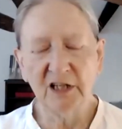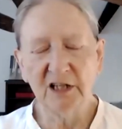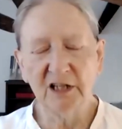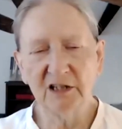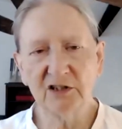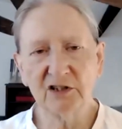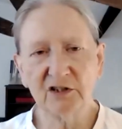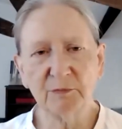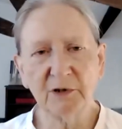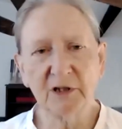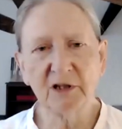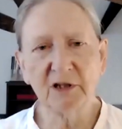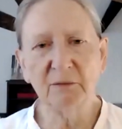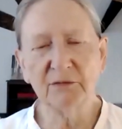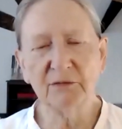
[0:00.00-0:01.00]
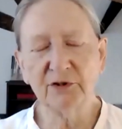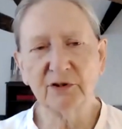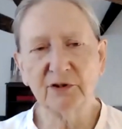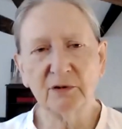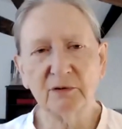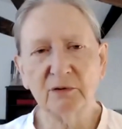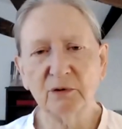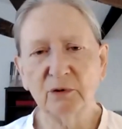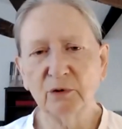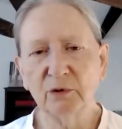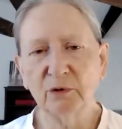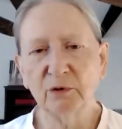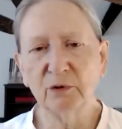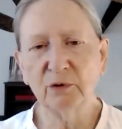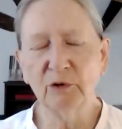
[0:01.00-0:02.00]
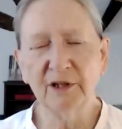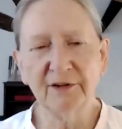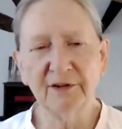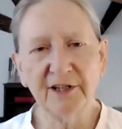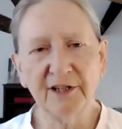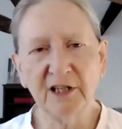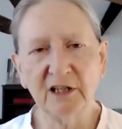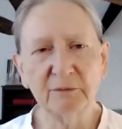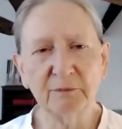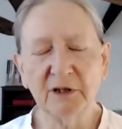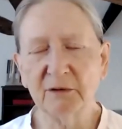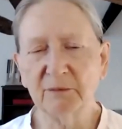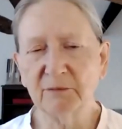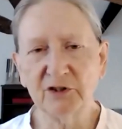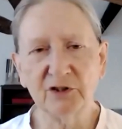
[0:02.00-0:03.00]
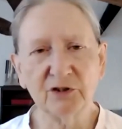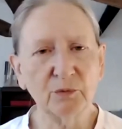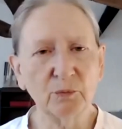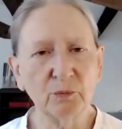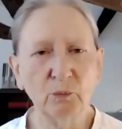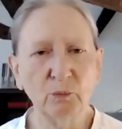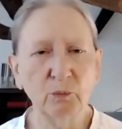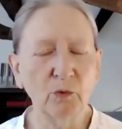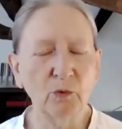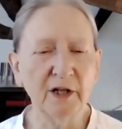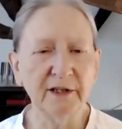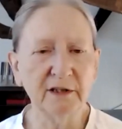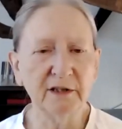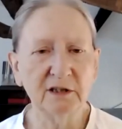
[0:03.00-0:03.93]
it just becomes all one thing. It becomes just white,